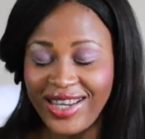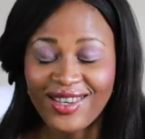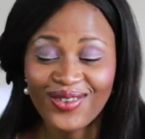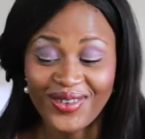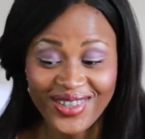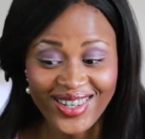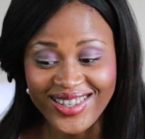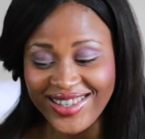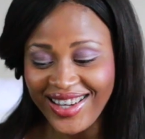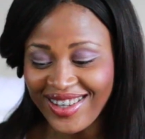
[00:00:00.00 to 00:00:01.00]
it was
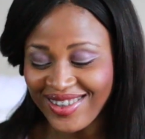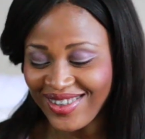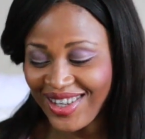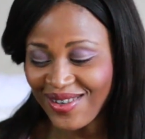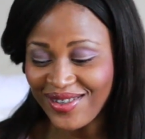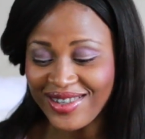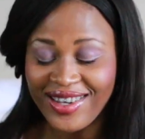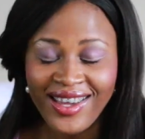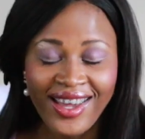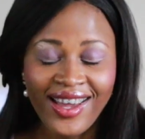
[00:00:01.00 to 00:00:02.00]
on sale, so that was
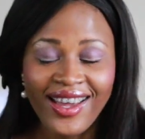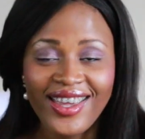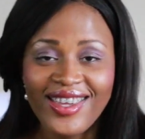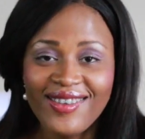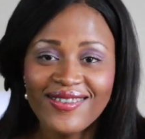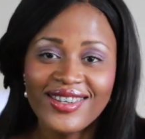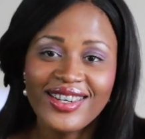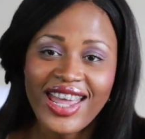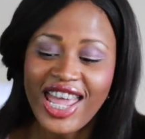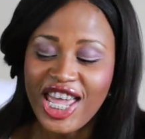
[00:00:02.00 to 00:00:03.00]

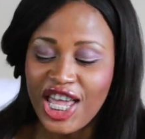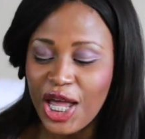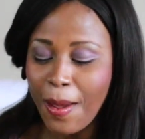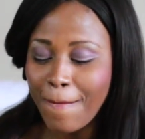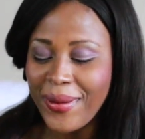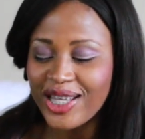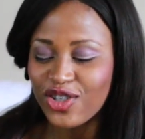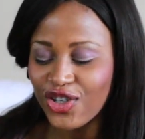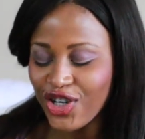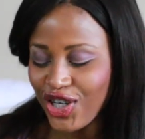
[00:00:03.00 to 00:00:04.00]
even a
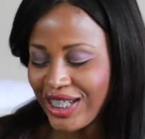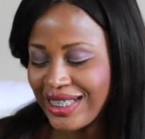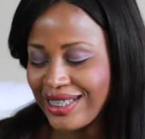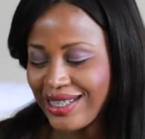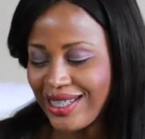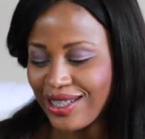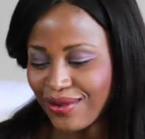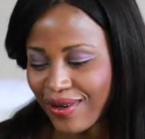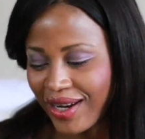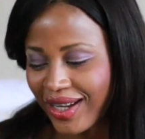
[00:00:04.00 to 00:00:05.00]
better
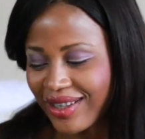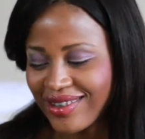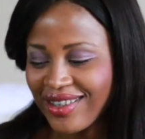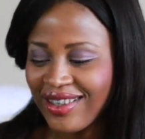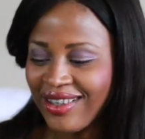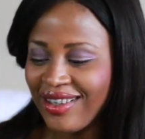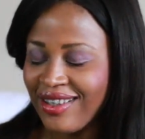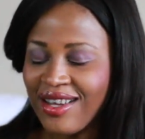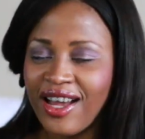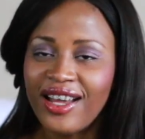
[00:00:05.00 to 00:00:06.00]
deal, right?
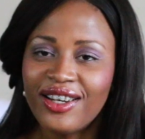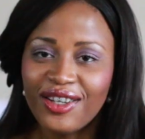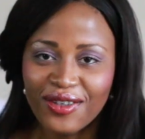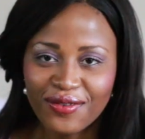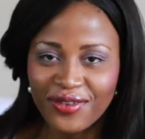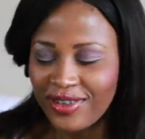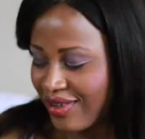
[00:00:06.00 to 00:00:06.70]
Love